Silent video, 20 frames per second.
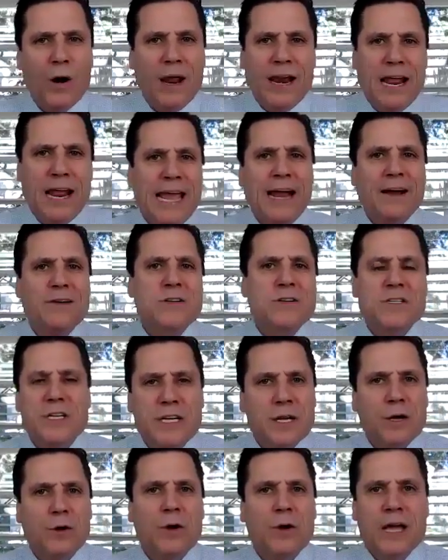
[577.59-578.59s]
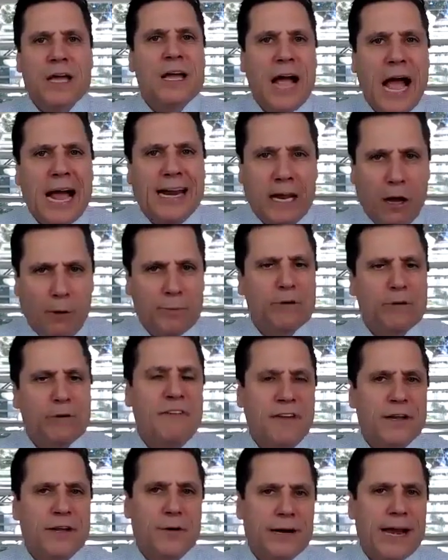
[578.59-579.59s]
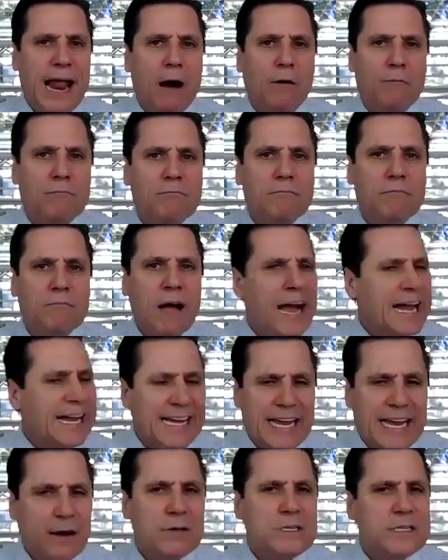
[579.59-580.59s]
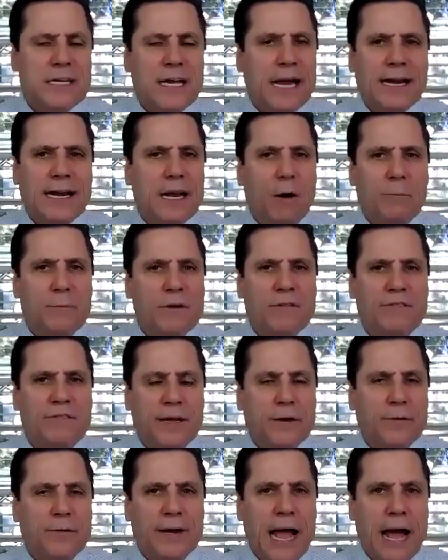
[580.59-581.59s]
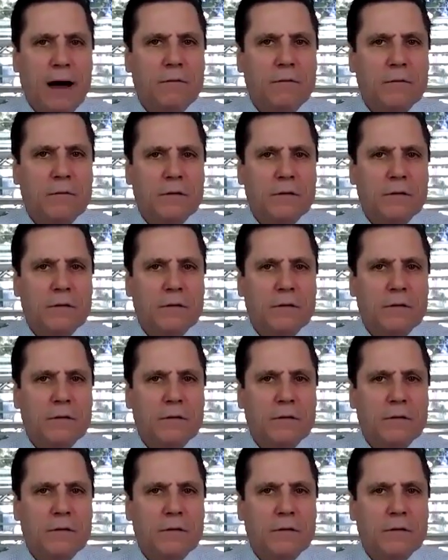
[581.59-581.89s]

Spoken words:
And I guarantee you I can help you figure it out. I guarantee I can help you figure it out.